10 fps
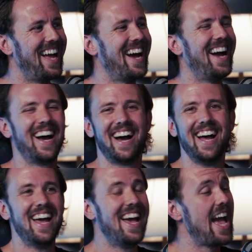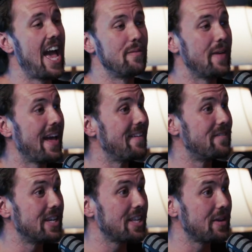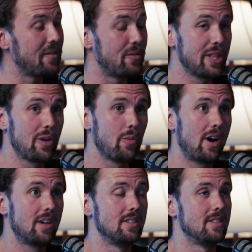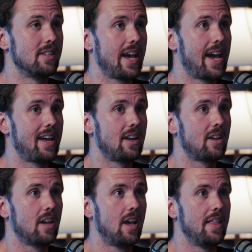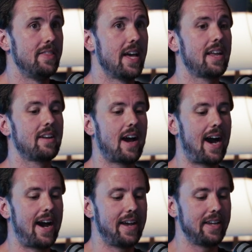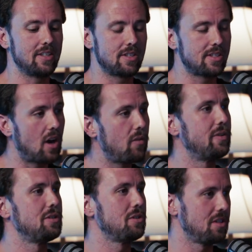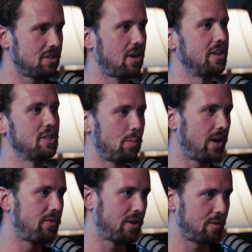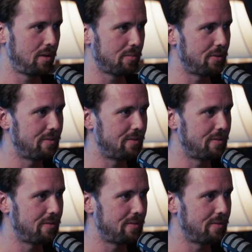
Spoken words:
It really was. And then I selfishly started to pray for other people.